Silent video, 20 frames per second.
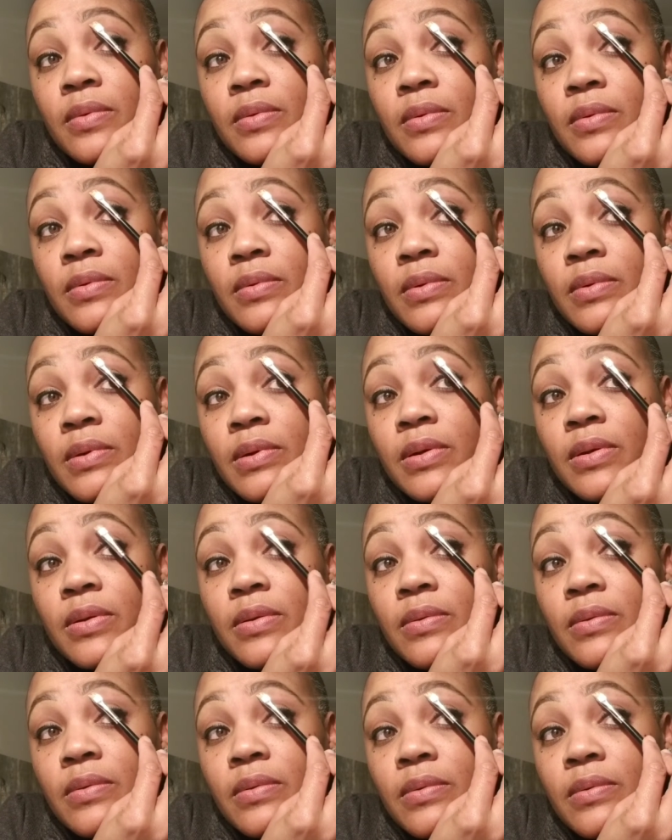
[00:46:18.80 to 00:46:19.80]
All right.
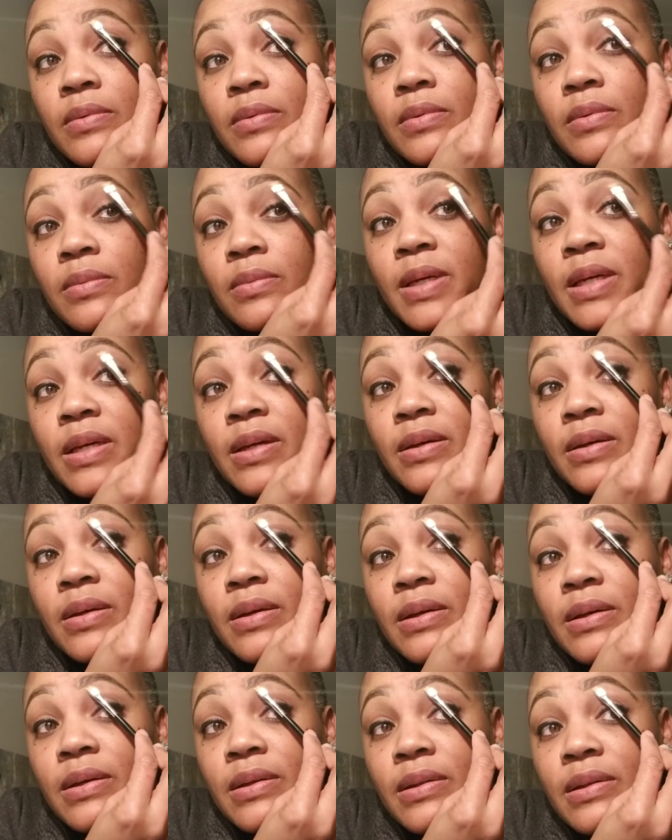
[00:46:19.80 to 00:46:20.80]
My
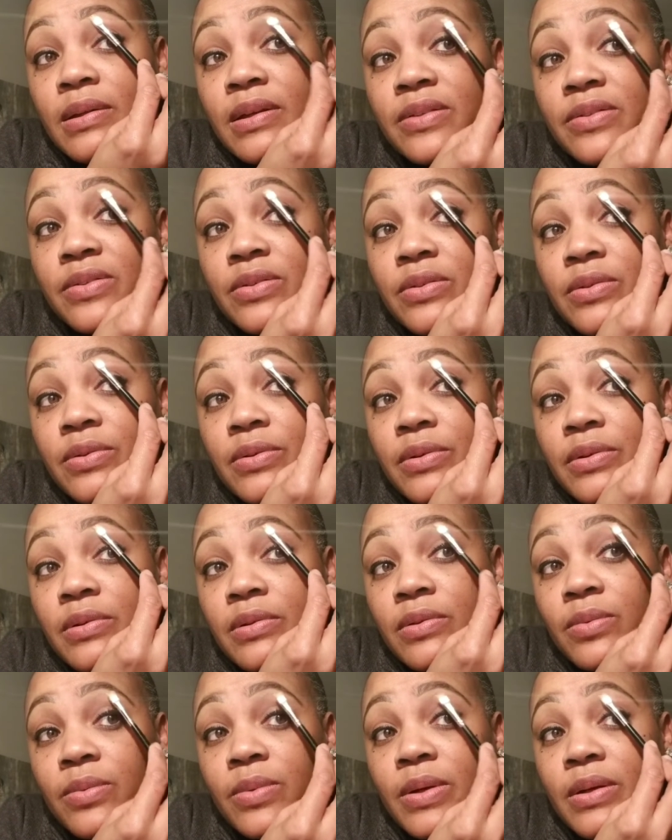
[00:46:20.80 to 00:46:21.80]
eyelashes are
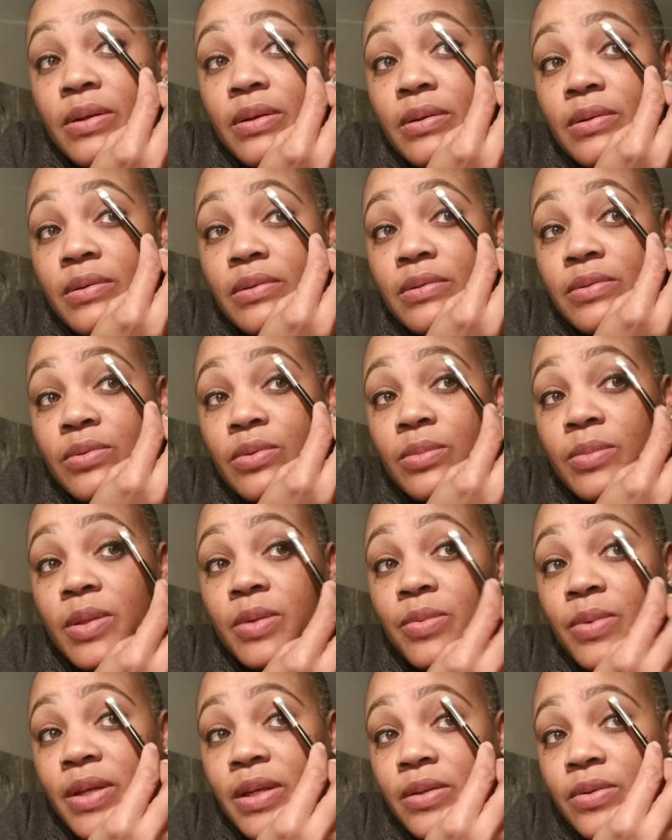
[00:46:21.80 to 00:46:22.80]
in the way, because
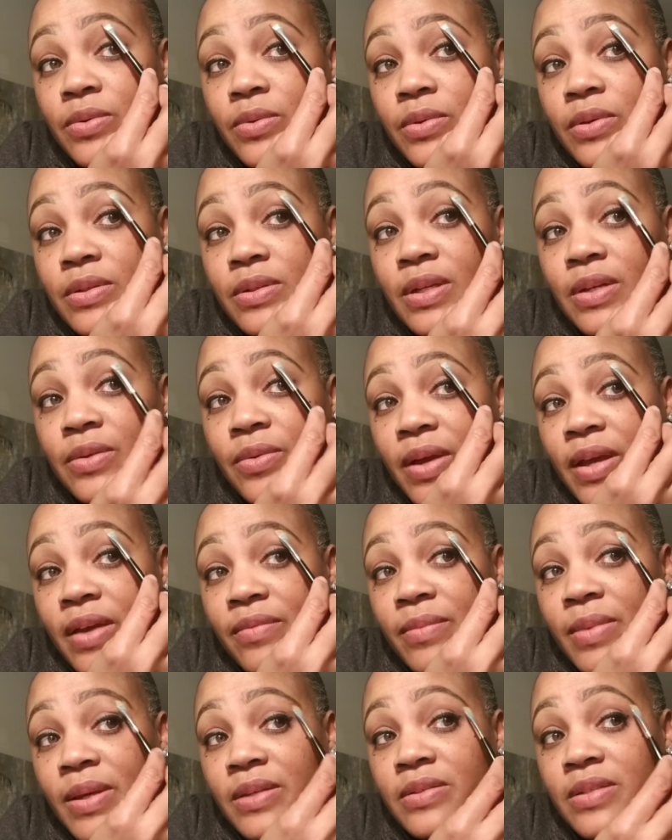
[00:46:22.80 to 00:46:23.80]
normally when I do this, I don't
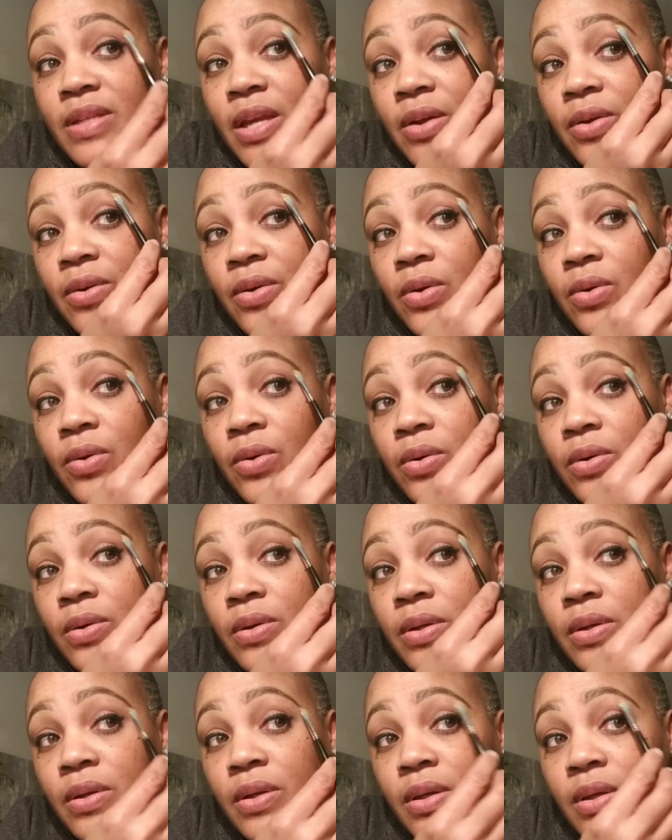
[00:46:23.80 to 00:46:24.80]
have mascara
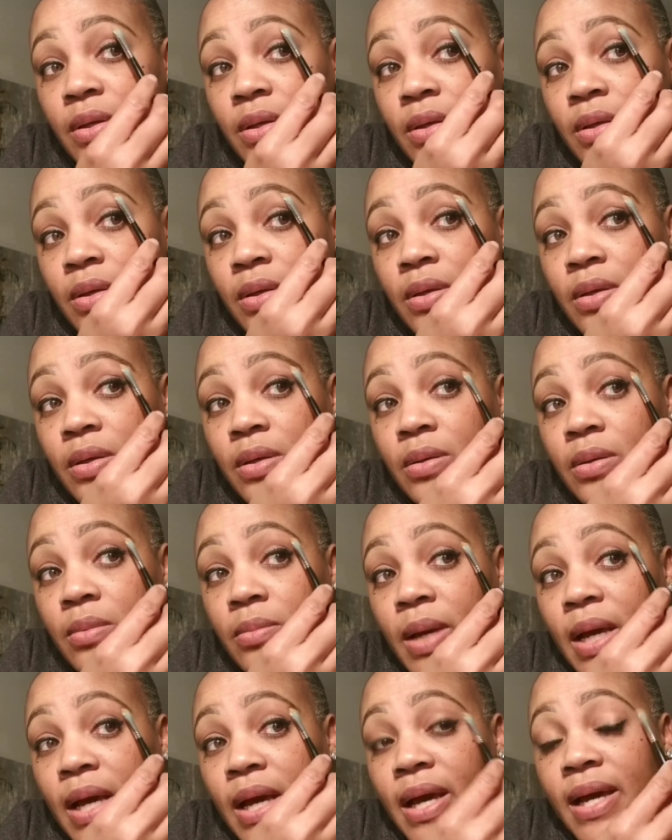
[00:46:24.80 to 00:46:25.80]
on.
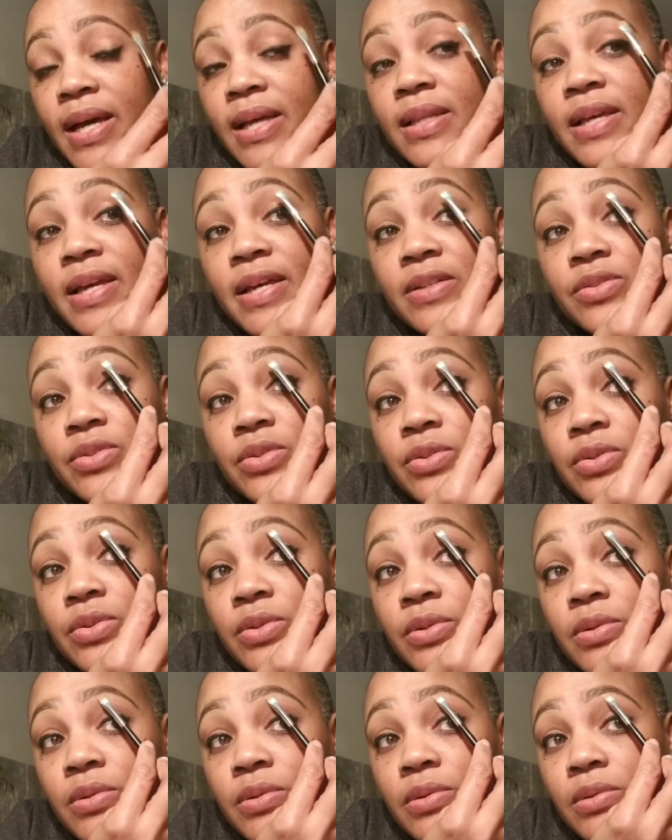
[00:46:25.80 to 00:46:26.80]
My eyelashes
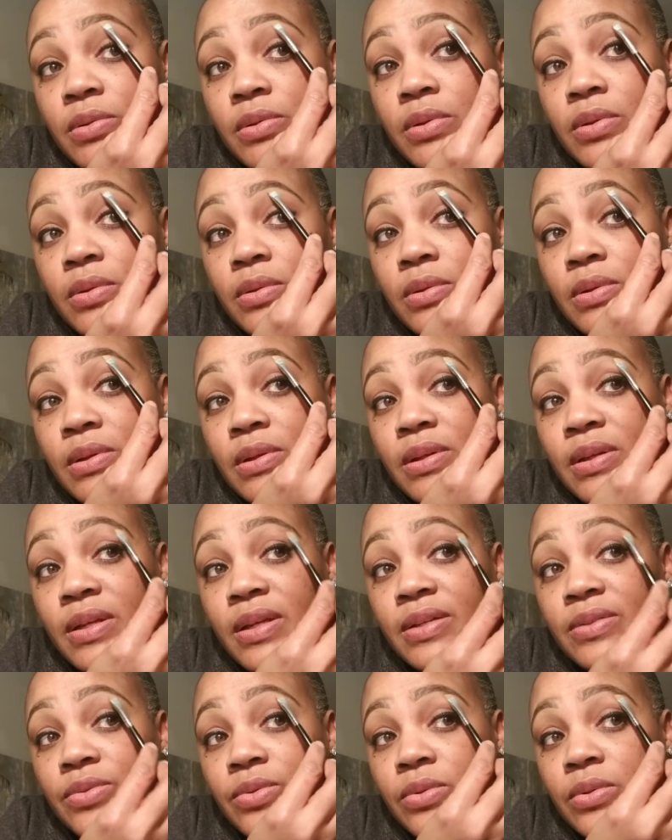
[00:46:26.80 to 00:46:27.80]
are
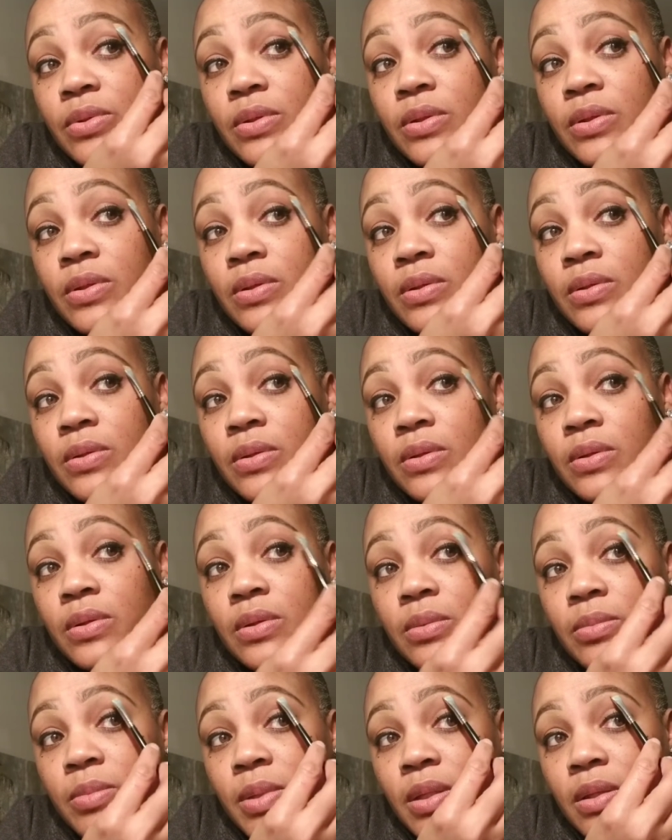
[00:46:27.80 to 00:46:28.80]
naturally
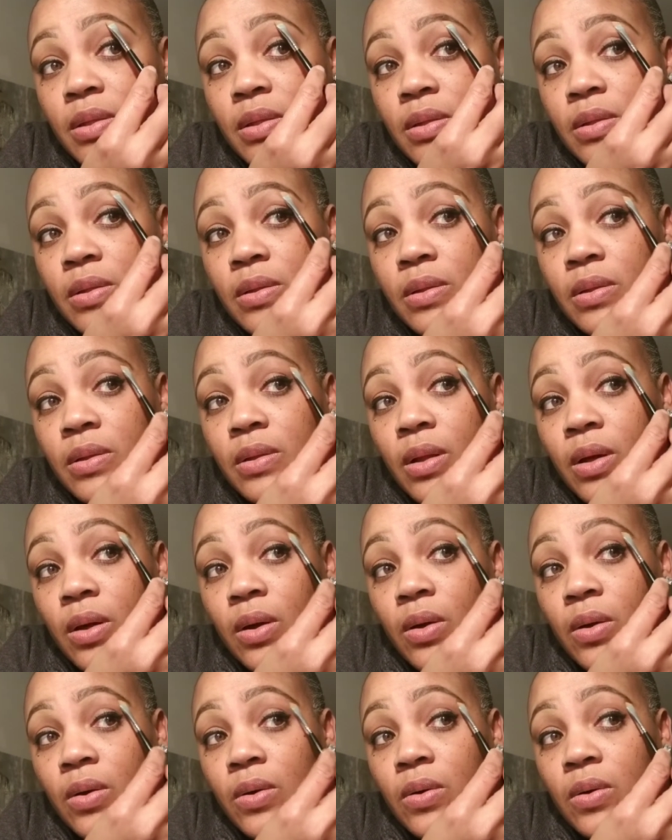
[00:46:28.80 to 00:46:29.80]
a bit
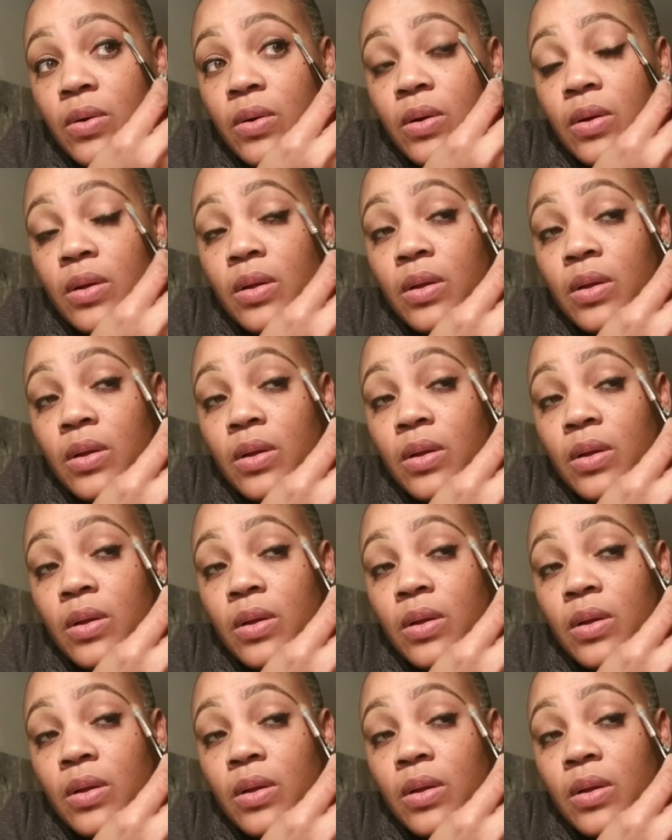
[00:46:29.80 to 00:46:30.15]
long.